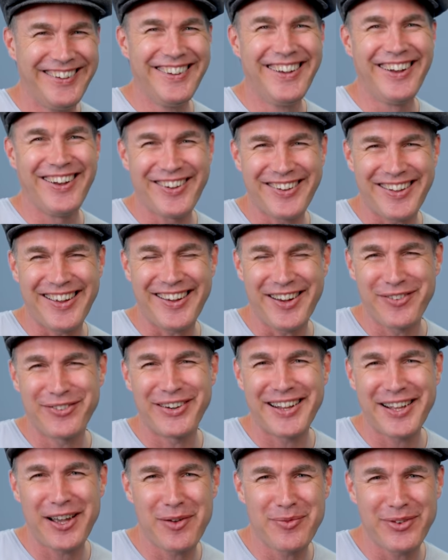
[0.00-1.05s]
Okay, I
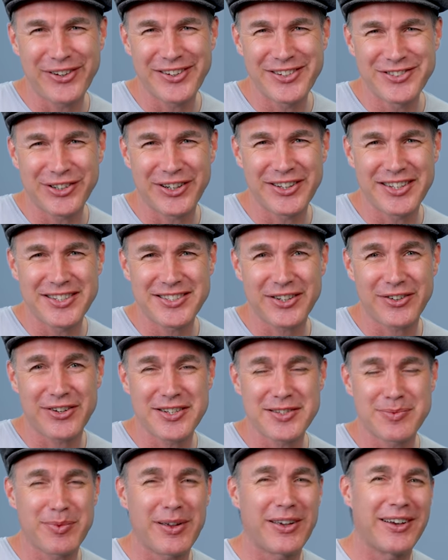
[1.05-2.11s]
really hope you're enjoying this
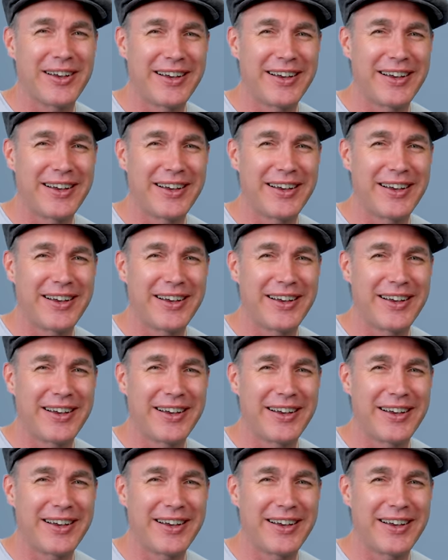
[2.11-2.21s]
series.